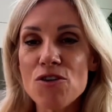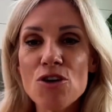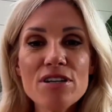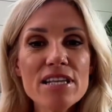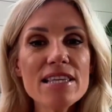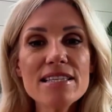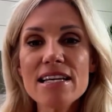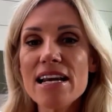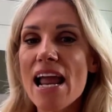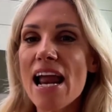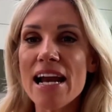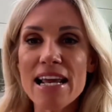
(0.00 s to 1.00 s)
if you did this
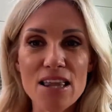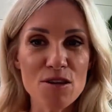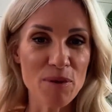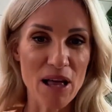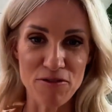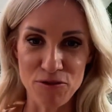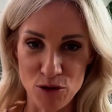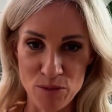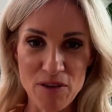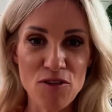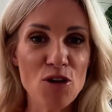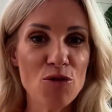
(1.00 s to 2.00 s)
in any other
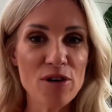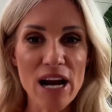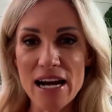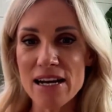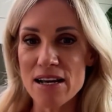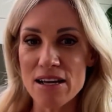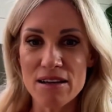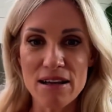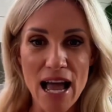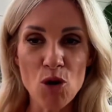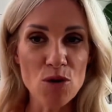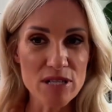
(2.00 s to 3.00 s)
platform, if you created
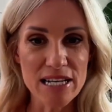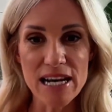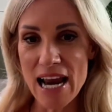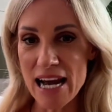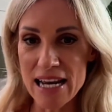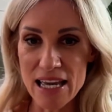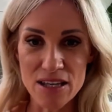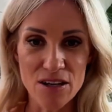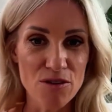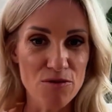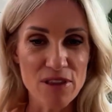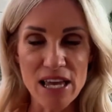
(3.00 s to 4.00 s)
a course in any
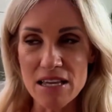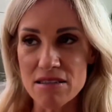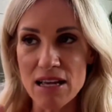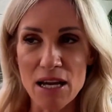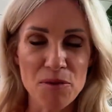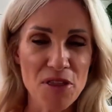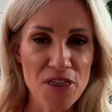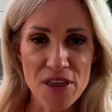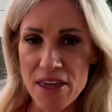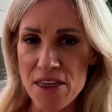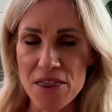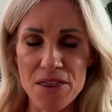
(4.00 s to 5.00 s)
other of these like
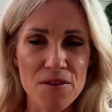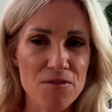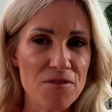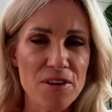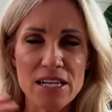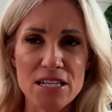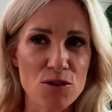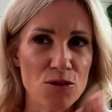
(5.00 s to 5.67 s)
Thinkific,